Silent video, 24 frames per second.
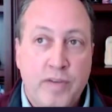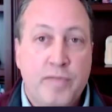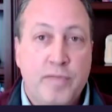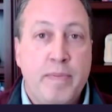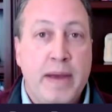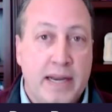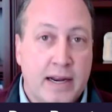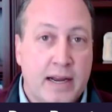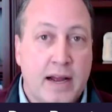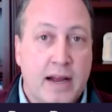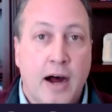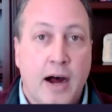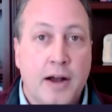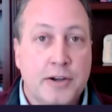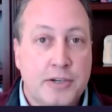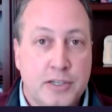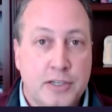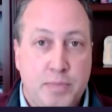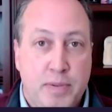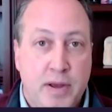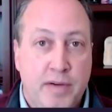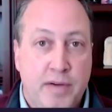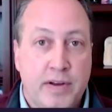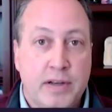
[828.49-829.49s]
we've made a
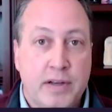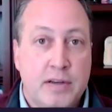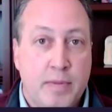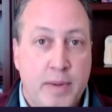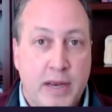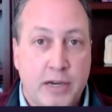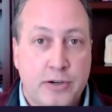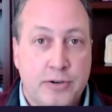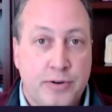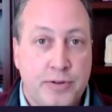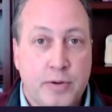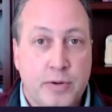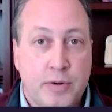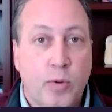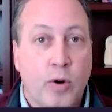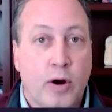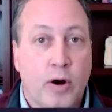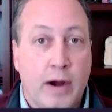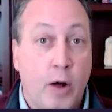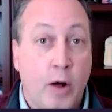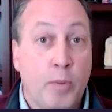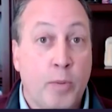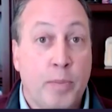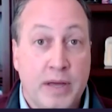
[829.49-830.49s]
conscious pivot to make sure that
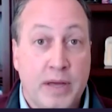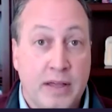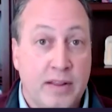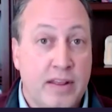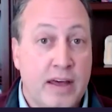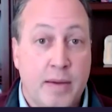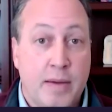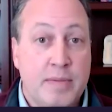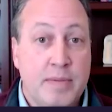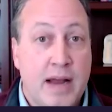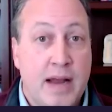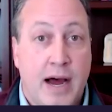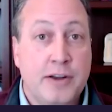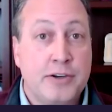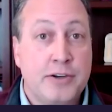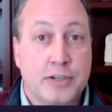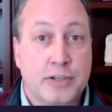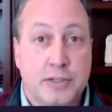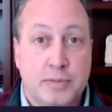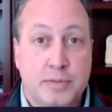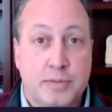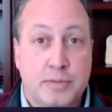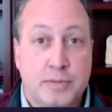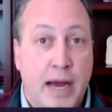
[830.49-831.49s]
we're helping them not
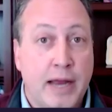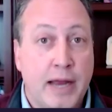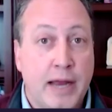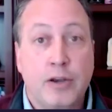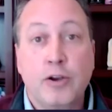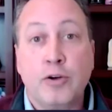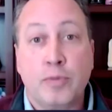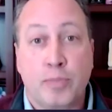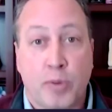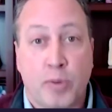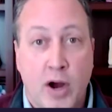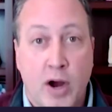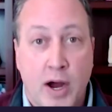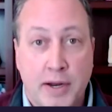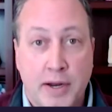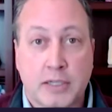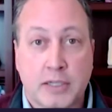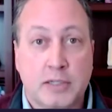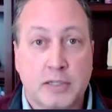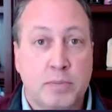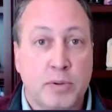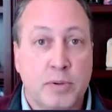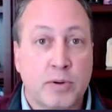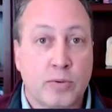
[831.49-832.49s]
just buy new
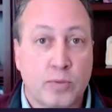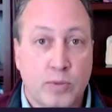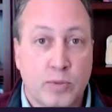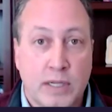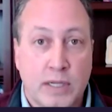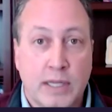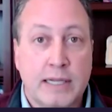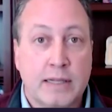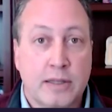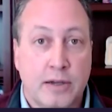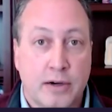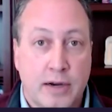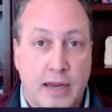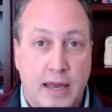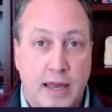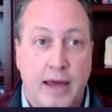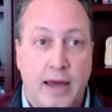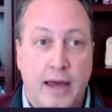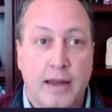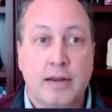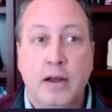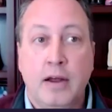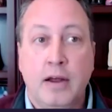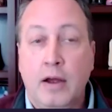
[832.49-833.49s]
products, but really
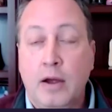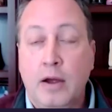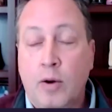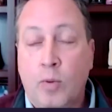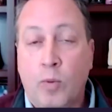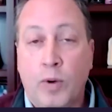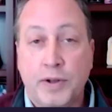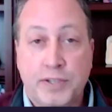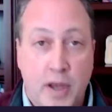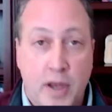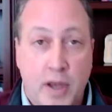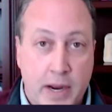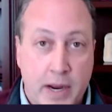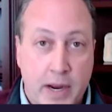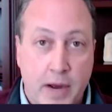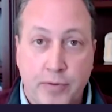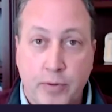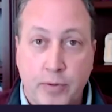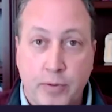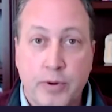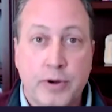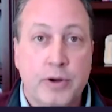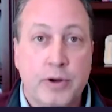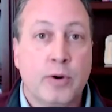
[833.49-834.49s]
look at what's coming
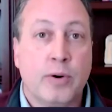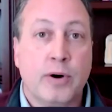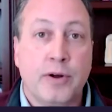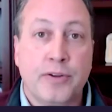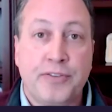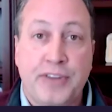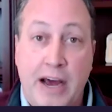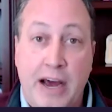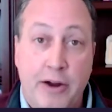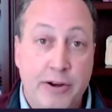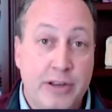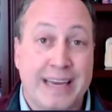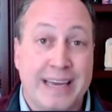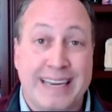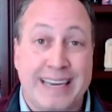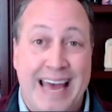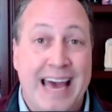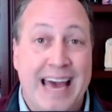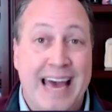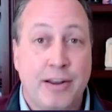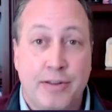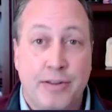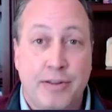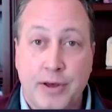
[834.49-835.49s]
up for renewals. How do you
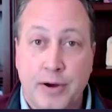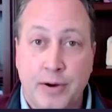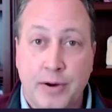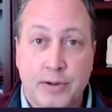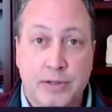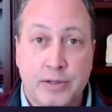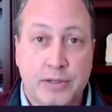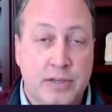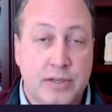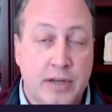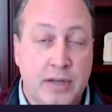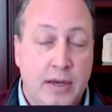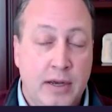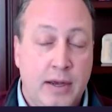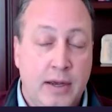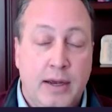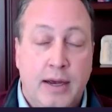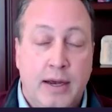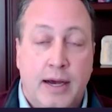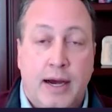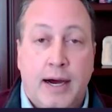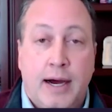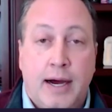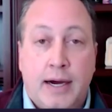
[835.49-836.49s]
get ahead of those
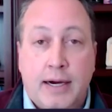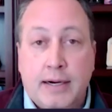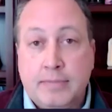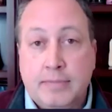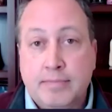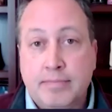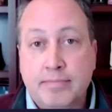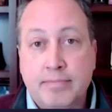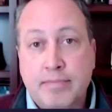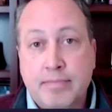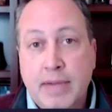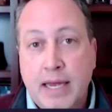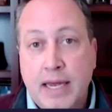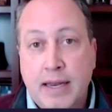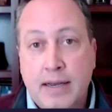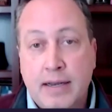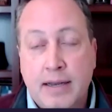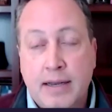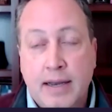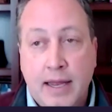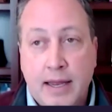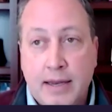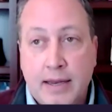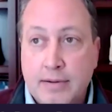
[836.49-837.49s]
and
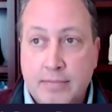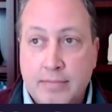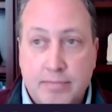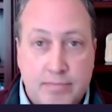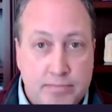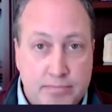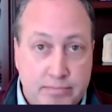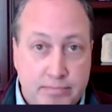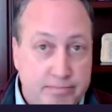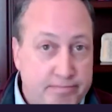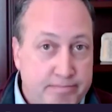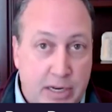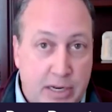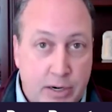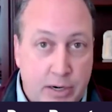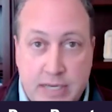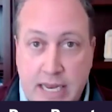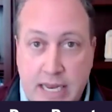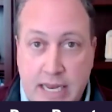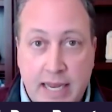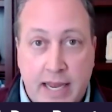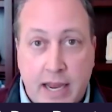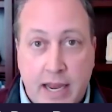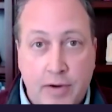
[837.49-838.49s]

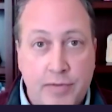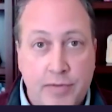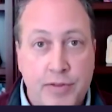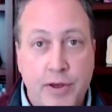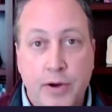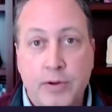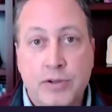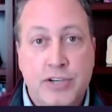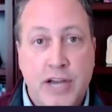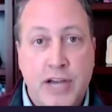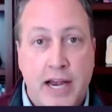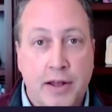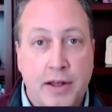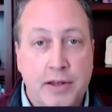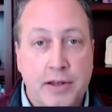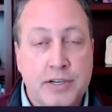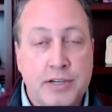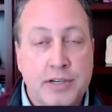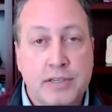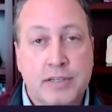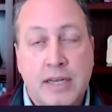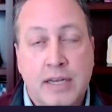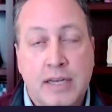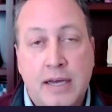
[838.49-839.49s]
take care of those
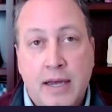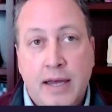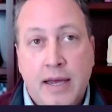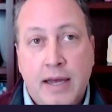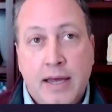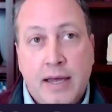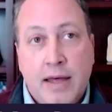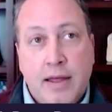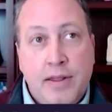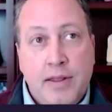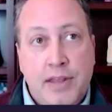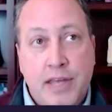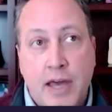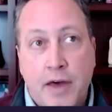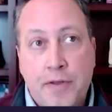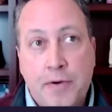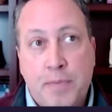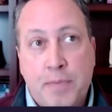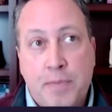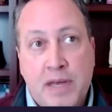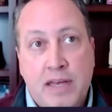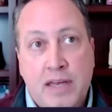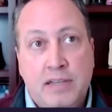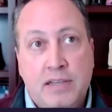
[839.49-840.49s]
challenges? The
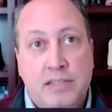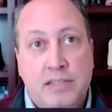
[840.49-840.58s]
other